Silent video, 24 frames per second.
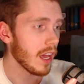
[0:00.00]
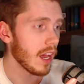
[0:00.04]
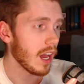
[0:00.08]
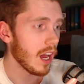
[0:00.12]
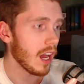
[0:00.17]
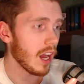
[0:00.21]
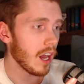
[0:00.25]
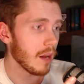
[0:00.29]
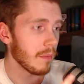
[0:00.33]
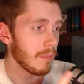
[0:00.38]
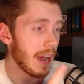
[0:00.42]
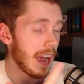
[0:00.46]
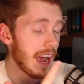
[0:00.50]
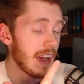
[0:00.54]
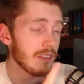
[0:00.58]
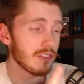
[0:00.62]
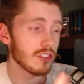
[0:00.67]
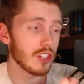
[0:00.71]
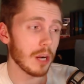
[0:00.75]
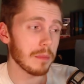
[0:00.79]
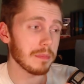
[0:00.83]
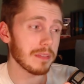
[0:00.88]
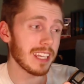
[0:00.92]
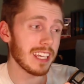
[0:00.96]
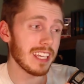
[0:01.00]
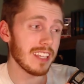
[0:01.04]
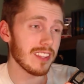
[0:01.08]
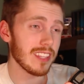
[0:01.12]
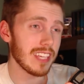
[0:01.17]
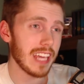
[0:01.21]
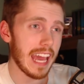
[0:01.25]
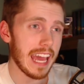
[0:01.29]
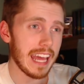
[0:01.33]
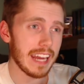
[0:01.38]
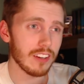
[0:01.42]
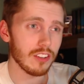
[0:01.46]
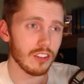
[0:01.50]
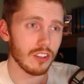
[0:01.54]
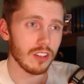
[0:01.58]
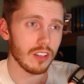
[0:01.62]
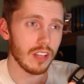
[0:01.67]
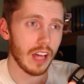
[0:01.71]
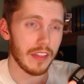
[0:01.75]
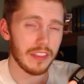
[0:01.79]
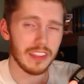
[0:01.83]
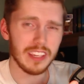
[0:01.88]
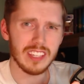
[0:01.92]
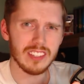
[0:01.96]
I have dropped Keith Yandel.
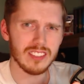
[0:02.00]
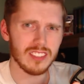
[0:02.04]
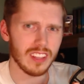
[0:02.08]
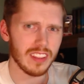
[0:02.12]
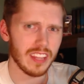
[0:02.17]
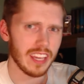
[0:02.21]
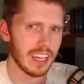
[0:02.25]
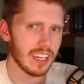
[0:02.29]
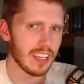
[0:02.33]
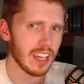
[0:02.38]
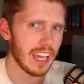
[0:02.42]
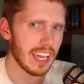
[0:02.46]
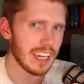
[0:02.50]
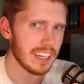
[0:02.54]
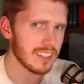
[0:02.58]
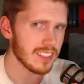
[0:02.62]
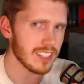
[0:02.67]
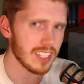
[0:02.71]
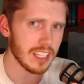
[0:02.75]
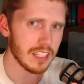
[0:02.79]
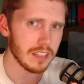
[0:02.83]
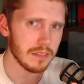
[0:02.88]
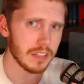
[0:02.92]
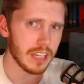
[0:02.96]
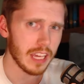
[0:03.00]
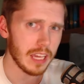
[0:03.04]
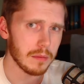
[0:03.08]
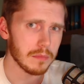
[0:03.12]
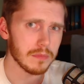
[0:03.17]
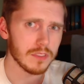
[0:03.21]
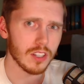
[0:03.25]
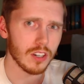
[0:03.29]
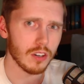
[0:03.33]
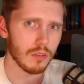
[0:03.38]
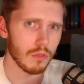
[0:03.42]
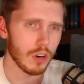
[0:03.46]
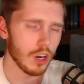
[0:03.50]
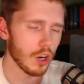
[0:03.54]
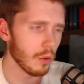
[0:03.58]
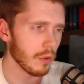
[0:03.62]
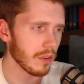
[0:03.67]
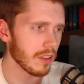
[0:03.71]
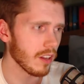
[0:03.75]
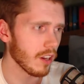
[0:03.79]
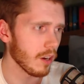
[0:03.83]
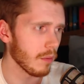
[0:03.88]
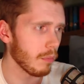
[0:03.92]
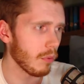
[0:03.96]
I think he's on like 18 games in a row
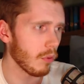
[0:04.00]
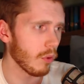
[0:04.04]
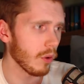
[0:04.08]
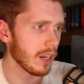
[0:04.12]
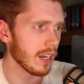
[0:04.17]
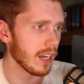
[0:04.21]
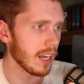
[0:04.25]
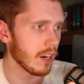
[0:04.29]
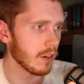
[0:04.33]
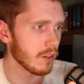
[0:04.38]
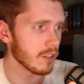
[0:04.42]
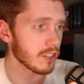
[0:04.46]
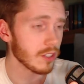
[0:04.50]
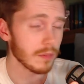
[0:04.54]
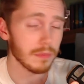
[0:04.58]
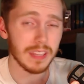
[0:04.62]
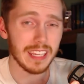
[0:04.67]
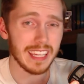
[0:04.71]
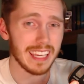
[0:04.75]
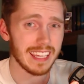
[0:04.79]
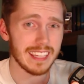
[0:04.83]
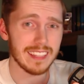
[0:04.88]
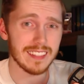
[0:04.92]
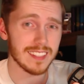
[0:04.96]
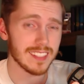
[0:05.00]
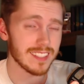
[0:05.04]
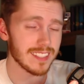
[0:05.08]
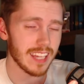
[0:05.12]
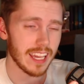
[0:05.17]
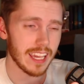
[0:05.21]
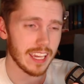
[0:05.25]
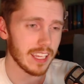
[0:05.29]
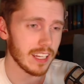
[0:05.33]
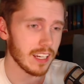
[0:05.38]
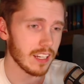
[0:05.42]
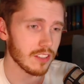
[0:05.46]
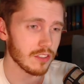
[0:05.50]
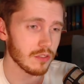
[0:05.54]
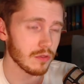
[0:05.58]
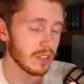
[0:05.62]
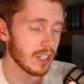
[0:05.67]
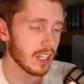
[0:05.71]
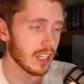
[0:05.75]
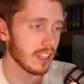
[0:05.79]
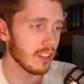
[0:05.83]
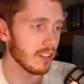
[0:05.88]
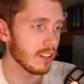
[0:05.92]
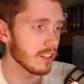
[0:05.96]
without a point now or something insane. It's
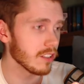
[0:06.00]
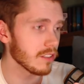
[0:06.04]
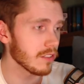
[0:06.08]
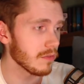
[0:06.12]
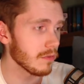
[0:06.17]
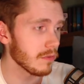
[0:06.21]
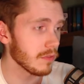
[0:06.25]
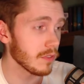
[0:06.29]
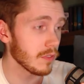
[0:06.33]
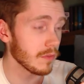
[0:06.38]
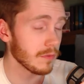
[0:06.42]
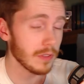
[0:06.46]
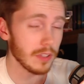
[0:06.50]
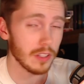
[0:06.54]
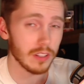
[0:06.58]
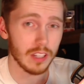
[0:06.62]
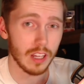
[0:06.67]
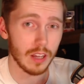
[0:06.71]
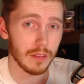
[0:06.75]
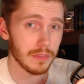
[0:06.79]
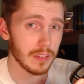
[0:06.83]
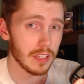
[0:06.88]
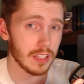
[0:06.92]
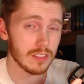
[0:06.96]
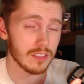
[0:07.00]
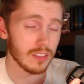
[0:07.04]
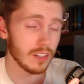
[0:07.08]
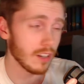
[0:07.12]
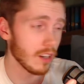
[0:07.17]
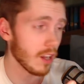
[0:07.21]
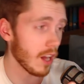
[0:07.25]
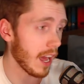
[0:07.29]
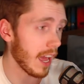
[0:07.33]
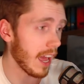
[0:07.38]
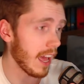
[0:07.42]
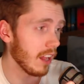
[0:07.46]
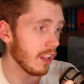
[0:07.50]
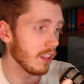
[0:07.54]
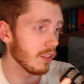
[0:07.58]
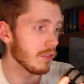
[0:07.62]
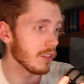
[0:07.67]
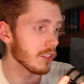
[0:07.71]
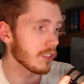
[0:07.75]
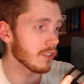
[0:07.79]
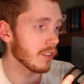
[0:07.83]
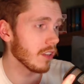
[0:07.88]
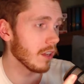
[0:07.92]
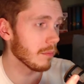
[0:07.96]
ridiculous. So Philadelphia is in a hell of a
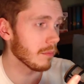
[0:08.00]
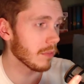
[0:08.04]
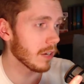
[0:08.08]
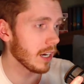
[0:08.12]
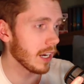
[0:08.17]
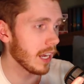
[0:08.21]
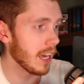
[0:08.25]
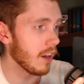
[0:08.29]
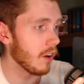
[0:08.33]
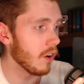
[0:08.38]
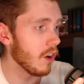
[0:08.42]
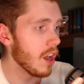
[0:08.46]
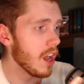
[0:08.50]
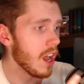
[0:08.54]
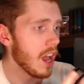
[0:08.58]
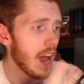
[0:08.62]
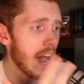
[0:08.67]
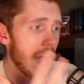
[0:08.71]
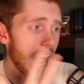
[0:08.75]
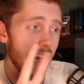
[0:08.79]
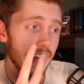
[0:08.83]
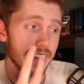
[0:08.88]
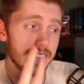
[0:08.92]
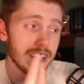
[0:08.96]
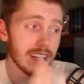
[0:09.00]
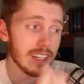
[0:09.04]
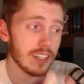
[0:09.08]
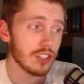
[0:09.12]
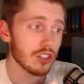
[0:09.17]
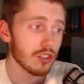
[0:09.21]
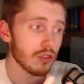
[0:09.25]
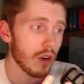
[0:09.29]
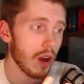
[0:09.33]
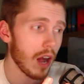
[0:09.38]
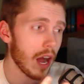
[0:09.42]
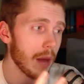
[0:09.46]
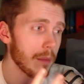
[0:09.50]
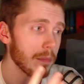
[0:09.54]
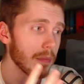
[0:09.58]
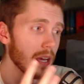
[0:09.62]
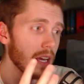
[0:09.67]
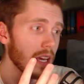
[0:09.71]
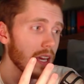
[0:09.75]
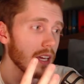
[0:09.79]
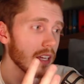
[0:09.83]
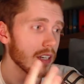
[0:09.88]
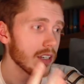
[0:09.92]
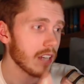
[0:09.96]
slump right now. I did drop
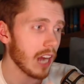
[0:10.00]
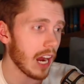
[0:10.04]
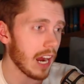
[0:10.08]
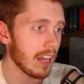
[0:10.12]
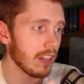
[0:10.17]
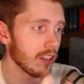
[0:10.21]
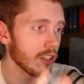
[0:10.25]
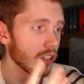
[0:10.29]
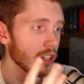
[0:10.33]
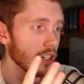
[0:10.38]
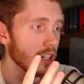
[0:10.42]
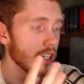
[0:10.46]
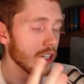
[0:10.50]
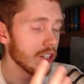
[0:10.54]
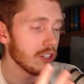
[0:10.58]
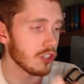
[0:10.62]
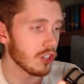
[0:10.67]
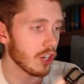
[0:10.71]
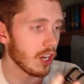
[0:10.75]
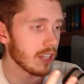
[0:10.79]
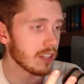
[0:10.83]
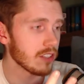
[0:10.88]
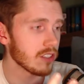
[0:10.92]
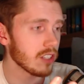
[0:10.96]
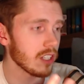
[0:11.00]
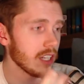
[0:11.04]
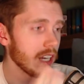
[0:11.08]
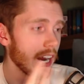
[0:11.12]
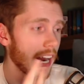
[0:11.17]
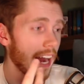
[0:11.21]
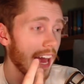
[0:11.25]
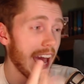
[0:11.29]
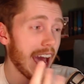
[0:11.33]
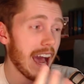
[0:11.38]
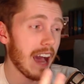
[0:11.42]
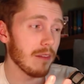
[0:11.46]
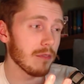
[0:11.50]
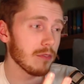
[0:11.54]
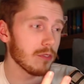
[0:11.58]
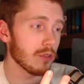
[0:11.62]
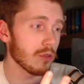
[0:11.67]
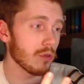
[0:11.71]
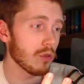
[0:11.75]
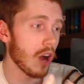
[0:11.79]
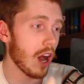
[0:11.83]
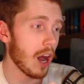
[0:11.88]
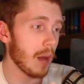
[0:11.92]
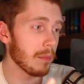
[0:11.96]
Tyler Johnson, and I have
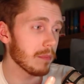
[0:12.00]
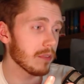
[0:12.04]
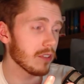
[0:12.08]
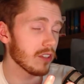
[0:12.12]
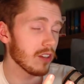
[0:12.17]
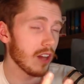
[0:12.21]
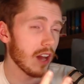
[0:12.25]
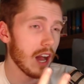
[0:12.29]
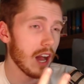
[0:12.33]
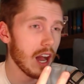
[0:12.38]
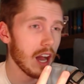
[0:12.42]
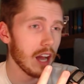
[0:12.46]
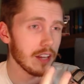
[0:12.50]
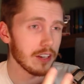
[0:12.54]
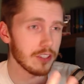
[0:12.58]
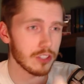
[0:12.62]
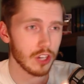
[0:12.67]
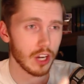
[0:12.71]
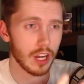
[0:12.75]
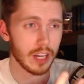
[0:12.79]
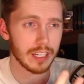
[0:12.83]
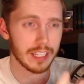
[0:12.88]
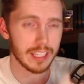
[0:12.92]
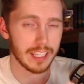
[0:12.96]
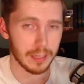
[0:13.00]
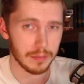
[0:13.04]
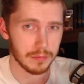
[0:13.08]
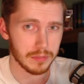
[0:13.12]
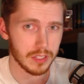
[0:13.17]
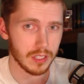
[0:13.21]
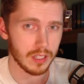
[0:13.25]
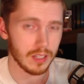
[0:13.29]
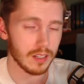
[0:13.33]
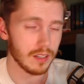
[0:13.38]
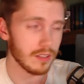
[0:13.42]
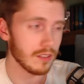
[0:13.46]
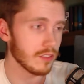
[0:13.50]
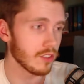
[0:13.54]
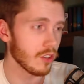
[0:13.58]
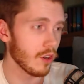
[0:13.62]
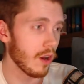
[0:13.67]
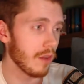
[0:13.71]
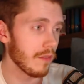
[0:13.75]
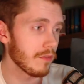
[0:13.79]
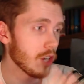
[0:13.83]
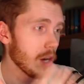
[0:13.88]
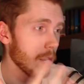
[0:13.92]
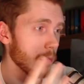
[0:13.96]
dropped John Gibson. So
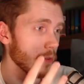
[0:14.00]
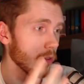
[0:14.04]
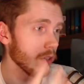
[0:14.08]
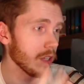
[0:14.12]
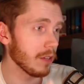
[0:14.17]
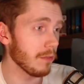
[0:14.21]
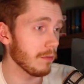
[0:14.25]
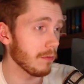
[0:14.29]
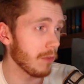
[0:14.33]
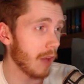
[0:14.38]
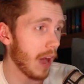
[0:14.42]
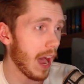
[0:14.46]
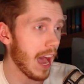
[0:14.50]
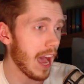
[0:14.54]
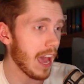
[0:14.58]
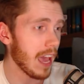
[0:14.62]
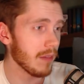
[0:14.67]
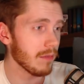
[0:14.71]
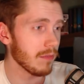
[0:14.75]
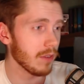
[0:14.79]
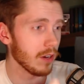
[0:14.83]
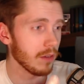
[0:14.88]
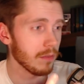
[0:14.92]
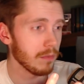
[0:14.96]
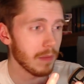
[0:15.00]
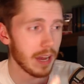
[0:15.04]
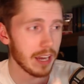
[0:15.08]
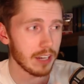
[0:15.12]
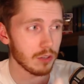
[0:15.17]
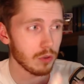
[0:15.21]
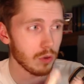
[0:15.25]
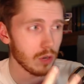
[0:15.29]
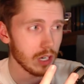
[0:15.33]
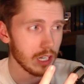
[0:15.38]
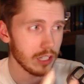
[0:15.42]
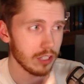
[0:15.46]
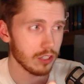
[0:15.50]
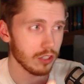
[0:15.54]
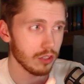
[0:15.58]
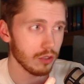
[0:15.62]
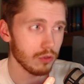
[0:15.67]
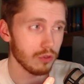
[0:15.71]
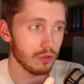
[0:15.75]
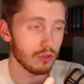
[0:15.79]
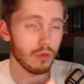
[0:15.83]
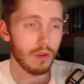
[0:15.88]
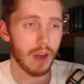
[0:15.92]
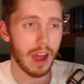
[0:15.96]
I've dropped only 5 of my 22
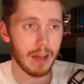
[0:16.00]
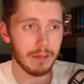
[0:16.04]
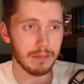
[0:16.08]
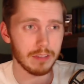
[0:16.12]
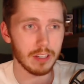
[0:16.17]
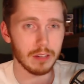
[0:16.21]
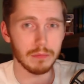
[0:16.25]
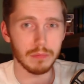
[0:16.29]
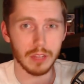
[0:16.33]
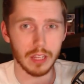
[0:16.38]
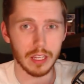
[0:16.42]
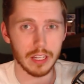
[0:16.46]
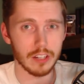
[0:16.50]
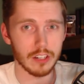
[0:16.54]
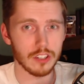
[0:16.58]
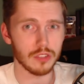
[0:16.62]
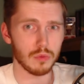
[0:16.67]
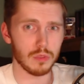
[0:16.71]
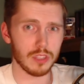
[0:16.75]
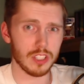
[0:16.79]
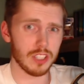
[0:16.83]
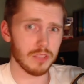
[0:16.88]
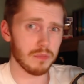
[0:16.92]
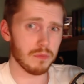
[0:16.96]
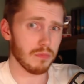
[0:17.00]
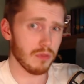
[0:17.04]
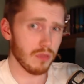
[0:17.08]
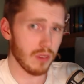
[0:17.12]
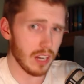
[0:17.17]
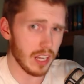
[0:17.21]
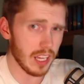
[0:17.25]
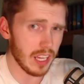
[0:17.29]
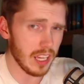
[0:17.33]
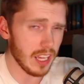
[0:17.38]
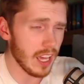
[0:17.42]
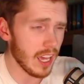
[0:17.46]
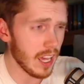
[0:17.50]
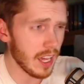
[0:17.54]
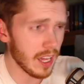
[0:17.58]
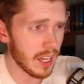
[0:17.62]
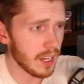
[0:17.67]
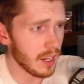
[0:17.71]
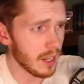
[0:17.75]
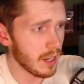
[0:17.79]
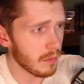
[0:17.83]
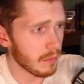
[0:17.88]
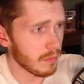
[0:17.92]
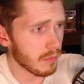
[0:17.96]
drafted players, which is pretty
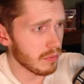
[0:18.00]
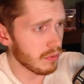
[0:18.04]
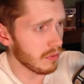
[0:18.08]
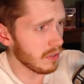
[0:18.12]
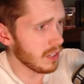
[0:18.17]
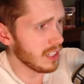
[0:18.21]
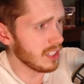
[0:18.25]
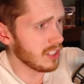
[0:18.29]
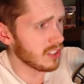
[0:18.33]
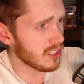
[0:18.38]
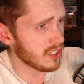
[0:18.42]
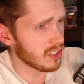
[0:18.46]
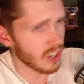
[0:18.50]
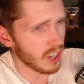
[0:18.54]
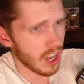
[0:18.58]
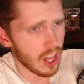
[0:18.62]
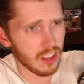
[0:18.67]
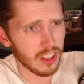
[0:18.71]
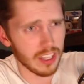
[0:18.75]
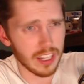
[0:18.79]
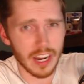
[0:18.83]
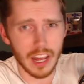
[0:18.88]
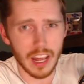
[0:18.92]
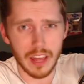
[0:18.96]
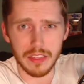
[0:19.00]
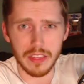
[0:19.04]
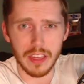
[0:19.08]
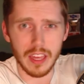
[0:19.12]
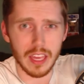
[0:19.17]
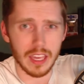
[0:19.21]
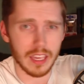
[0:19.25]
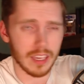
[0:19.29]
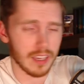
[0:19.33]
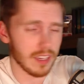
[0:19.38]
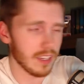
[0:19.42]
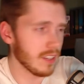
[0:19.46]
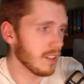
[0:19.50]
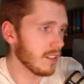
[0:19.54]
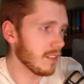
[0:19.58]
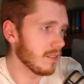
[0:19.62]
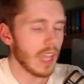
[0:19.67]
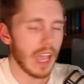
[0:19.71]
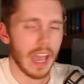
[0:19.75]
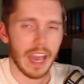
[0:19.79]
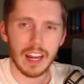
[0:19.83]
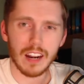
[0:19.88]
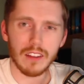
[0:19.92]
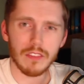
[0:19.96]
solid, I think.
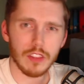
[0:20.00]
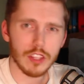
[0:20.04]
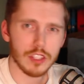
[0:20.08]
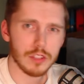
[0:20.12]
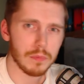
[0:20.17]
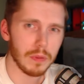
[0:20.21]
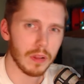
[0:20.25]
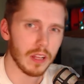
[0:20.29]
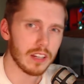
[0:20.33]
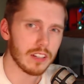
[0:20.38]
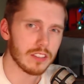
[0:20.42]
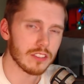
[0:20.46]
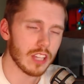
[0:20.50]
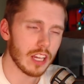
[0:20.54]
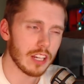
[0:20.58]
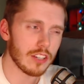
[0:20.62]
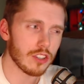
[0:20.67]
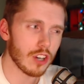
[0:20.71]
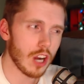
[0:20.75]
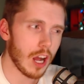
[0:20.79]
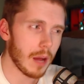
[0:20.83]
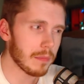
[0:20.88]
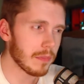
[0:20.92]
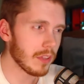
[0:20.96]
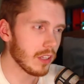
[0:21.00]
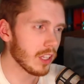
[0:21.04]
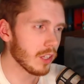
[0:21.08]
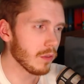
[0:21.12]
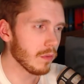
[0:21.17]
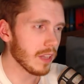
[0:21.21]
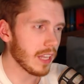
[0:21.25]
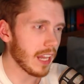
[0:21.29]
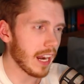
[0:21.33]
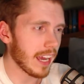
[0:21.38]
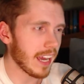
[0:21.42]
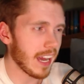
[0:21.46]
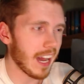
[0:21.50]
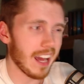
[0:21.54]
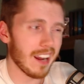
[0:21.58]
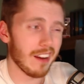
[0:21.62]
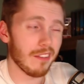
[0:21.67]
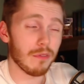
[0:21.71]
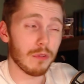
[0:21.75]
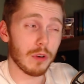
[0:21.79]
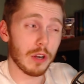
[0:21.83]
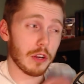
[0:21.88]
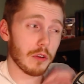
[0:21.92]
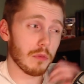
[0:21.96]
And of those players I dropped, the only one that I kind
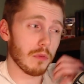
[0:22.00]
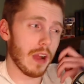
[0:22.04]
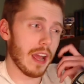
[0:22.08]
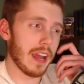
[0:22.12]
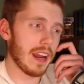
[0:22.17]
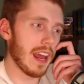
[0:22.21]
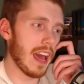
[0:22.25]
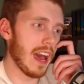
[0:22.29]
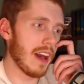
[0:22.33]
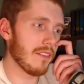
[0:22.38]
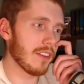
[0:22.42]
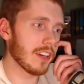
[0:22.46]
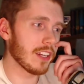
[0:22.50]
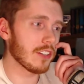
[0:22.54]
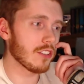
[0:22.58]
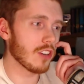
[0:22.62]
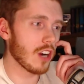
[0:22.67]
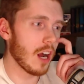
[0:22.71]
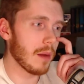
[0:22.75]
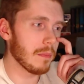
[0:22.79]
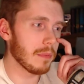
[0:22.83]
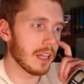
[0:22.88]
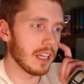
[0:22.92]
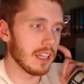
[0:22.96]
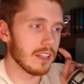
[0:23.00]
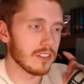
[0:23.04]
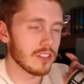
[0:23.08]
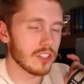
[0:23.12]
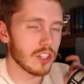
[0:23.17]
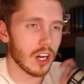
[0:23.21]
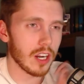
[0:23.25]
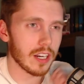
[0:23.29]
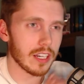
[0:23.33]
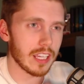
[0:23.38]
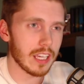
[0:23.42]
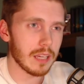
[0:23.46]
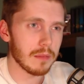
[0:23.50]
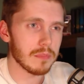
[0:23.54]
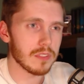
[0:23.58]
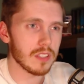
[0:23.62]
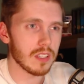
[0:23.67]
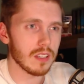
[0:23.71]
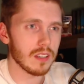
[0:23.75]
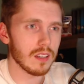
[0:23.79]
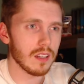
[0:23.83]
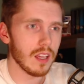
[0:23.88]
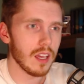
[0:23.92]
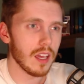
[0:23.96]
of regret having dropped is John
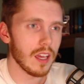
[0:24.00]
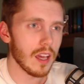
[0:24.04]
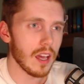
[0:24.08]
Gibson.